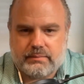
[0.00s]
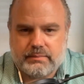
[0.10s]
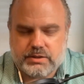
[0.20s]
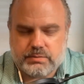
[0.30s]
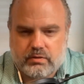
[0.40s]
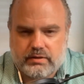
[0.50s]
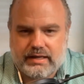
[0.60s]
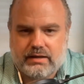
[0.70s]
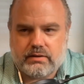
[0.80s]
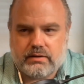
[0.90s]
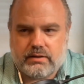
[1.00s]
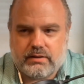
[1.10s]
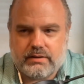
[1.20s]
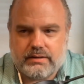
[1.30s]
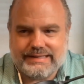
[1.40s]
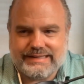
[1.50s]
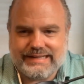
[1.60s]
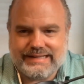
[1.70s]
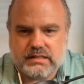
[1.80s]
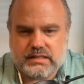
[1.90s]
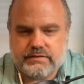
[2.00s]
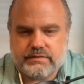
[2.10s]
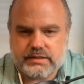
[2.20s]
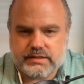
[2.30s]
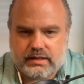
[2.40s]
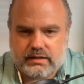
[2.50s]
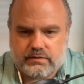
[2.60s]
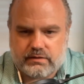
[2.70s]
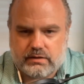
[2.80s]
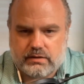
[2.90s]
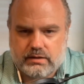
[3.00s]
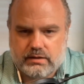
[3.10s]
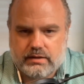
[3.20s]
Let me just point out, that is even safer